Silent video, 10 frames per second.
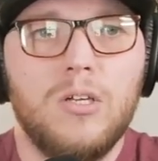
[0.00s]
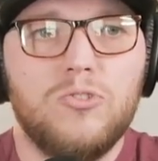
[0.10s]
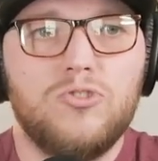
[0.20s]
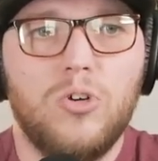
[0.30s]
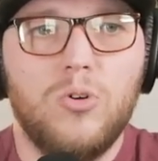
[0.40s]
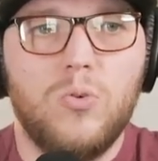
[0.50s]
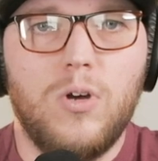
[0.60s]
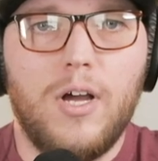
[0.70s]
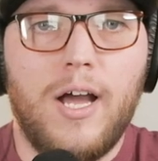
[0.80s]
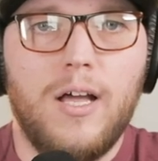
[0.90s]

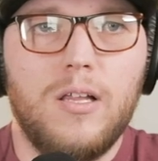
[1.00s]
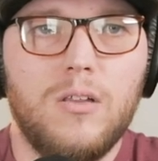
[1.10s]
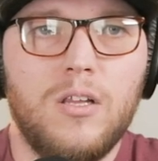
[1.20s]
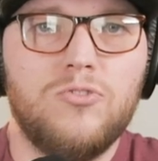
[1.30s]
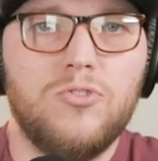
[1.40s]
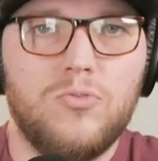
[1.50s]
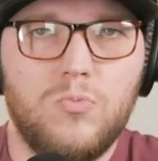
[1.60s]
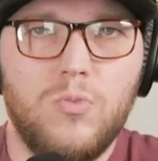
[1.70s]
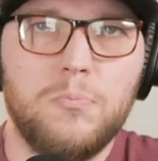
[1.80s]
So let's just,